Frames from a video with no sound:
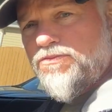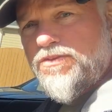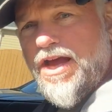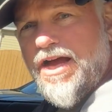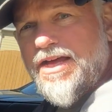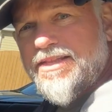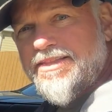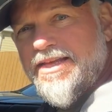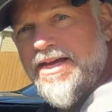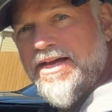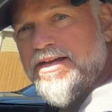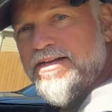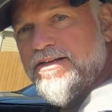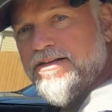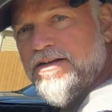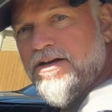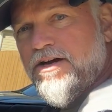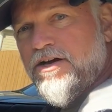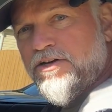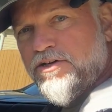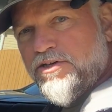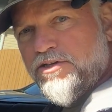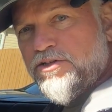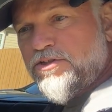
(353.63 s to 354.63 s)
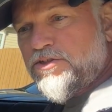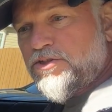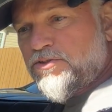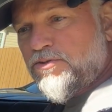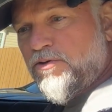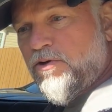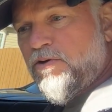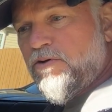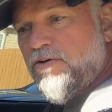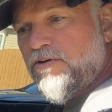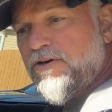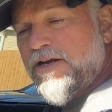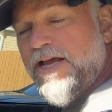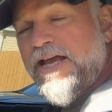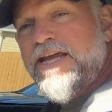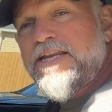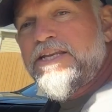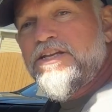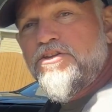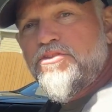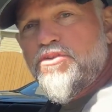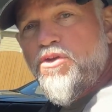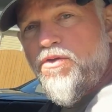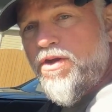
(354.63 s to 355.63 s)
got that under control
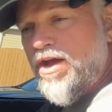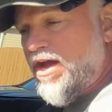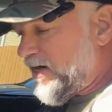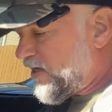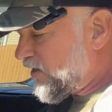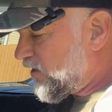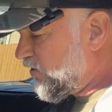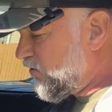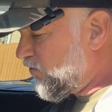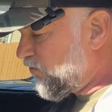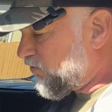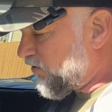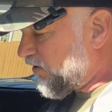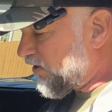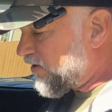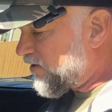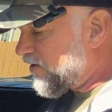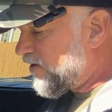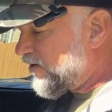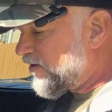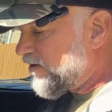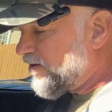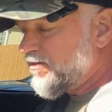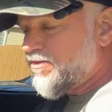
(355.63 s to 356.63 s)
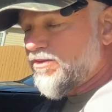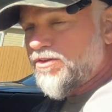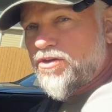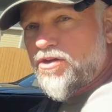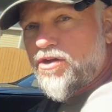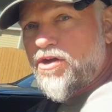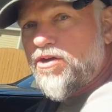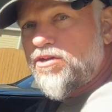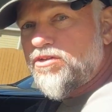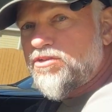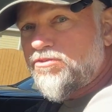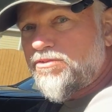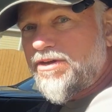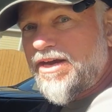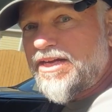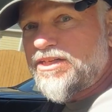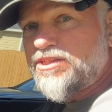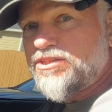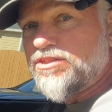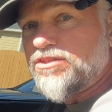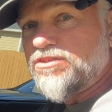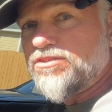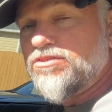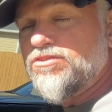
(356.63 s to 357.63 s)
and you know how to use it. There are
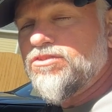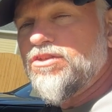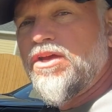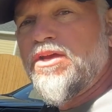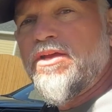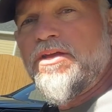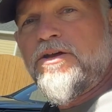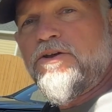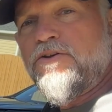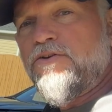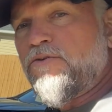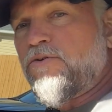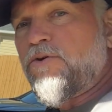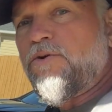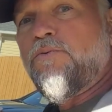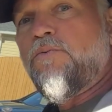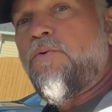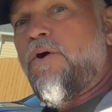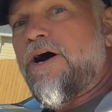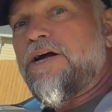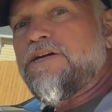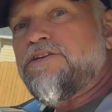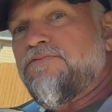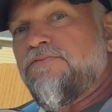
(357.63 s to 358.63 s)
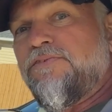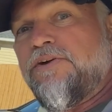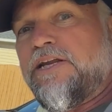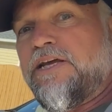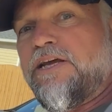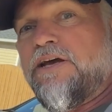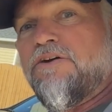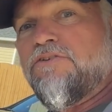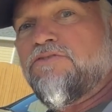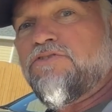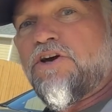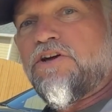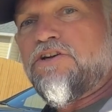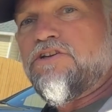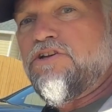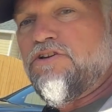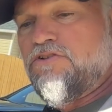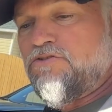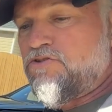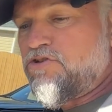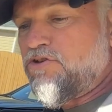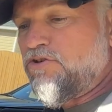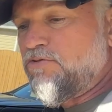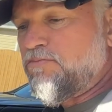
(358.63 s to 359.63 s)
directions. You can watch videos on
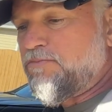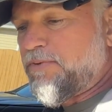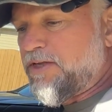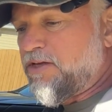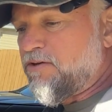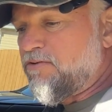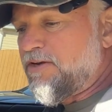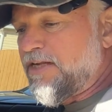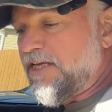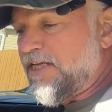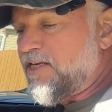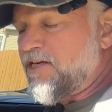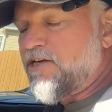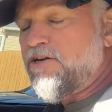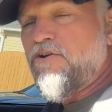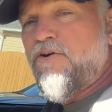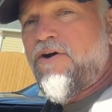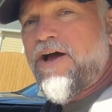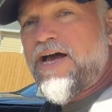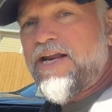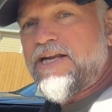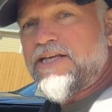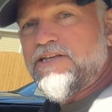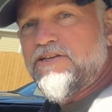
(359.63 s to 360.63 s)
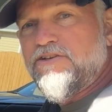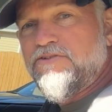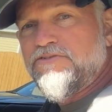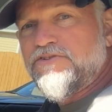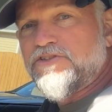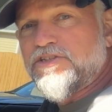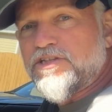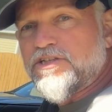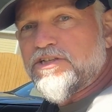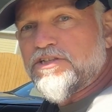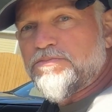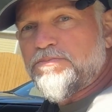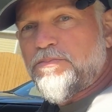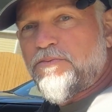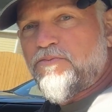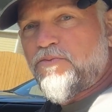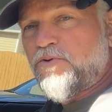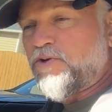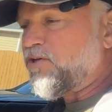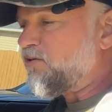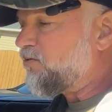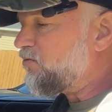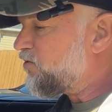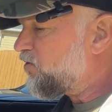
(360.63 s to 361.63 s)
YouTube, but you need to know how to use this
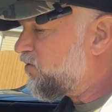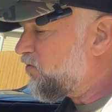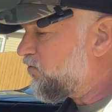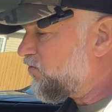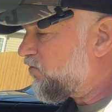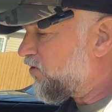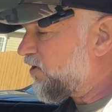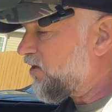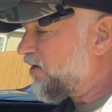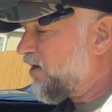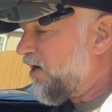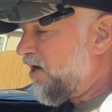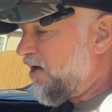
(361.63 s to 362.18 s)
before you use it